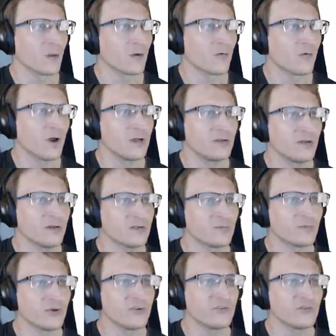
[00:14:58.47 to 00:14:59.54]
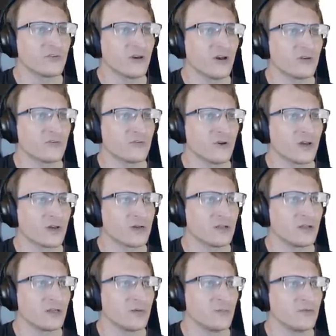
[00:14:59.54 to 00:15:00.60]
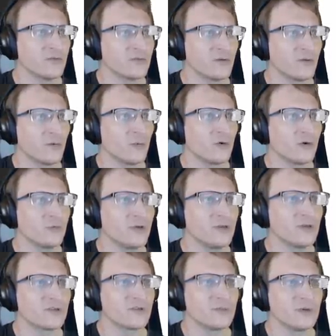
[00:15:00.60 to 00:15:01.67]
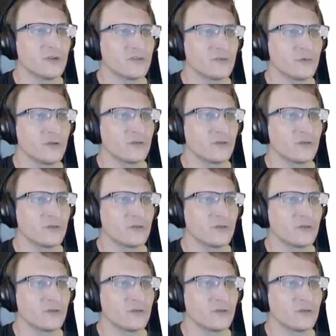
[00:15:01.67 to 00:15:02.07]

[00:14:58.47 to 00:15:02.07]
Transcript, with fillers: Crytek's breach of contract claims will be dismissed with